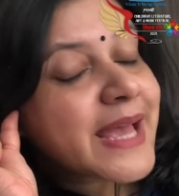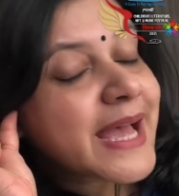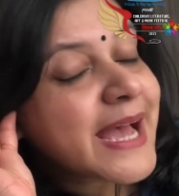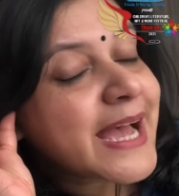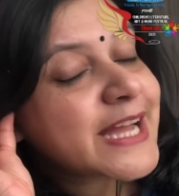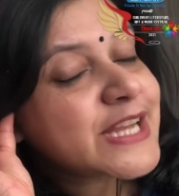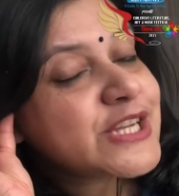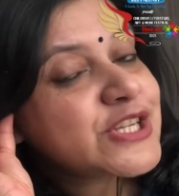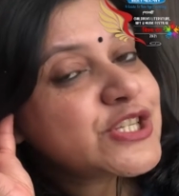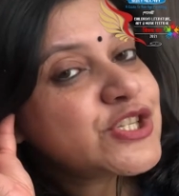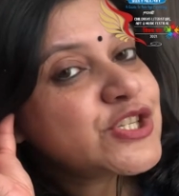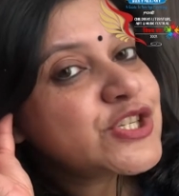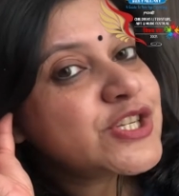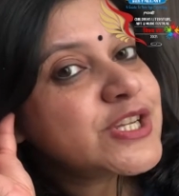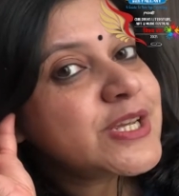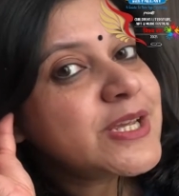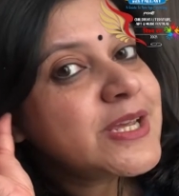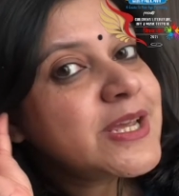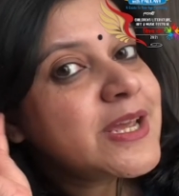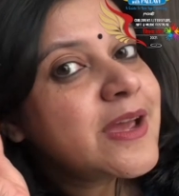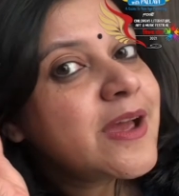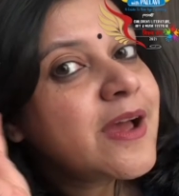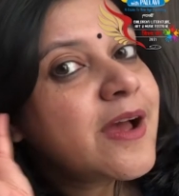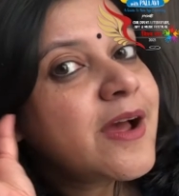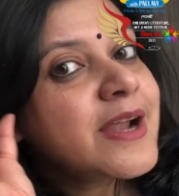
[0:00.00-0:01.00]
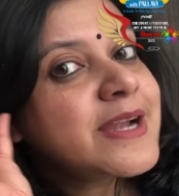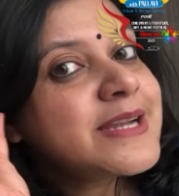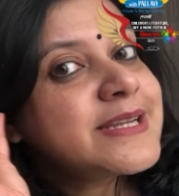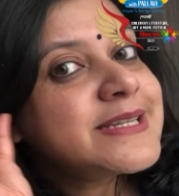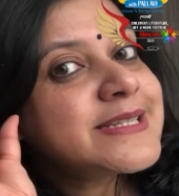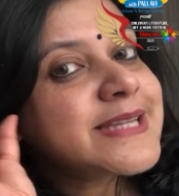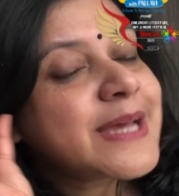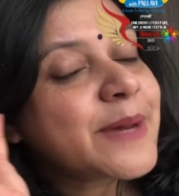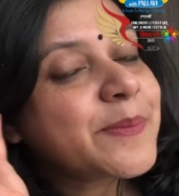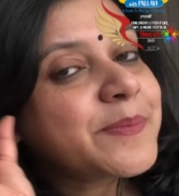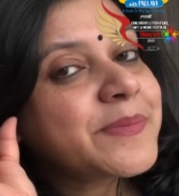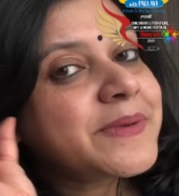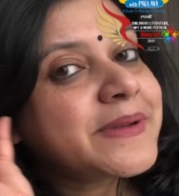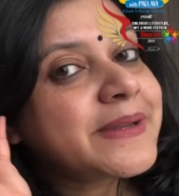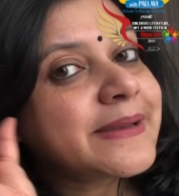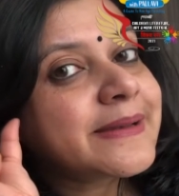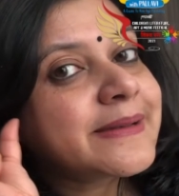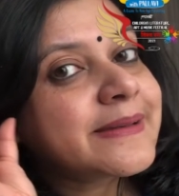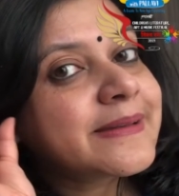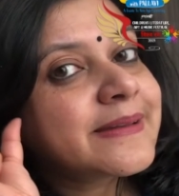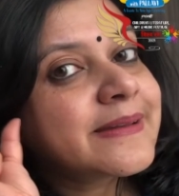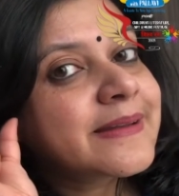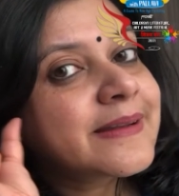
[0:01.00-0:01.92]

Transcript: and she tapped it.